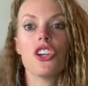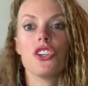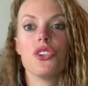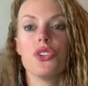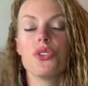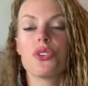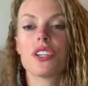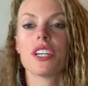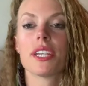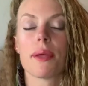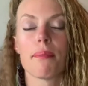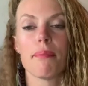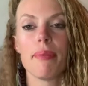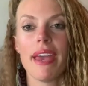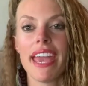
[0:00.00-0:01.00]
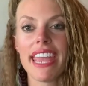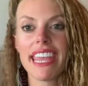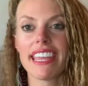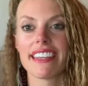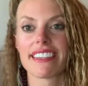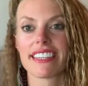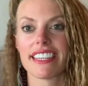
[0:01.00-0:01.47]
You could
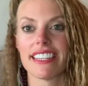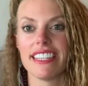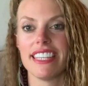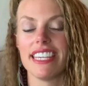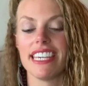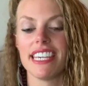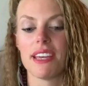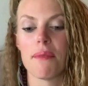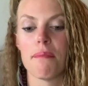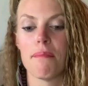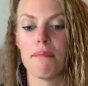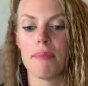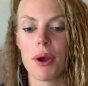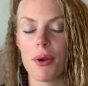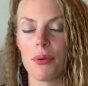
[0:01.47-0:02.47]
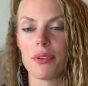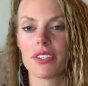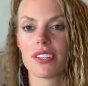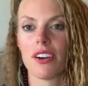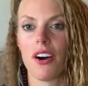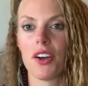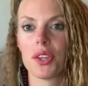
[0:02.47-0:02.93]
paint the
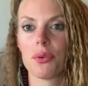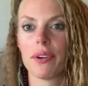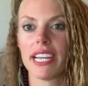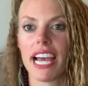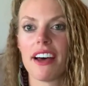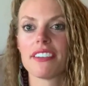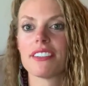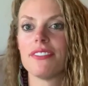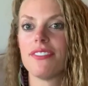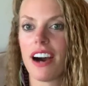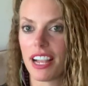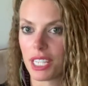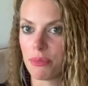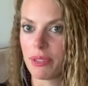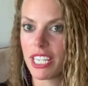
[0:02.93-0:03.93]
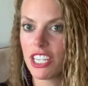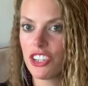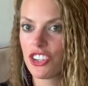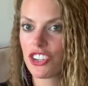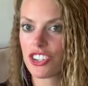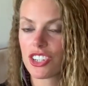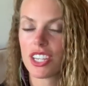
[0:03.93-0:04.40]
boat on the way out to Folly
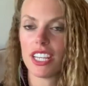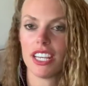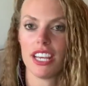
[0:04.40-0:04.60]
Beach,